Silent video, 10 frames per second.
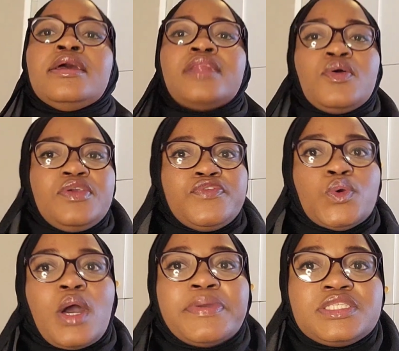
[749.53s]
Now, if
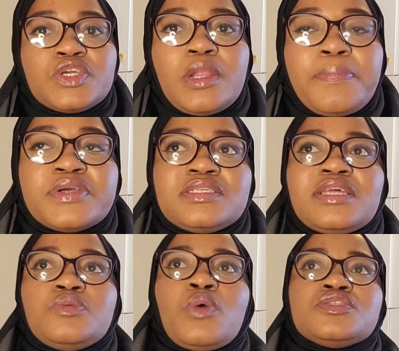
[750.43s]
you're a particular person
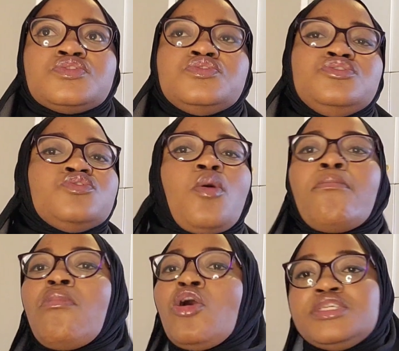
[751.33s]
that wants to do a
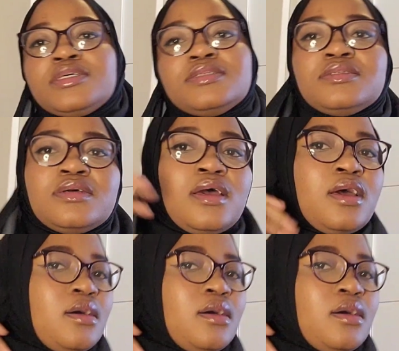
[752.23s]
modern